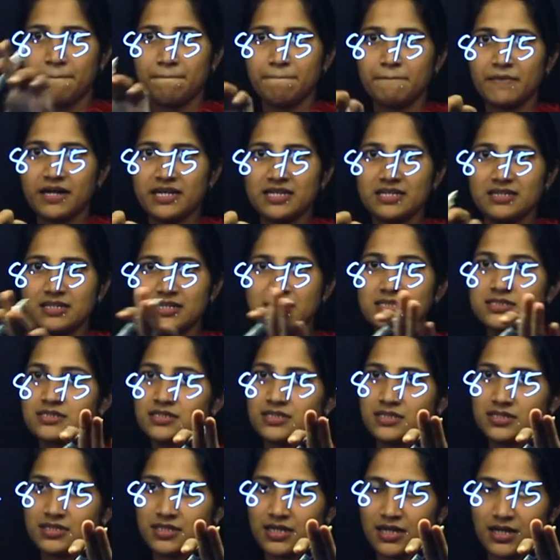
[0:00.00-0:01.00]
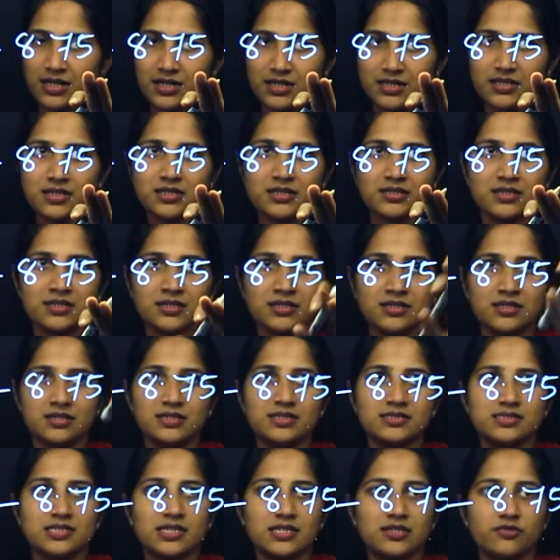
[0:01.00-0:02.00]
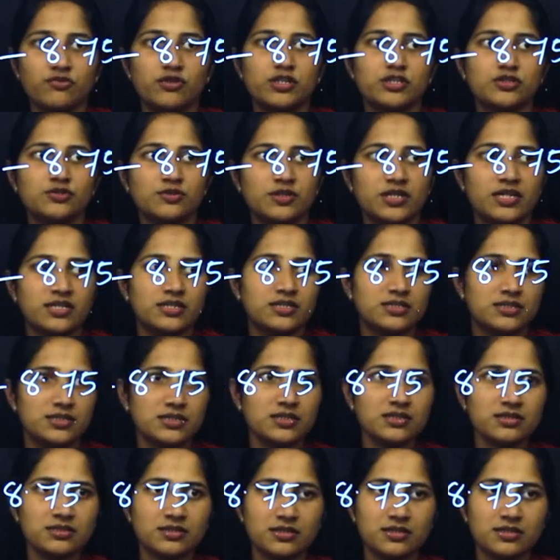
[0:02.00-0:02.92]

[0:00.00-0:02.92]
minus is equal to this.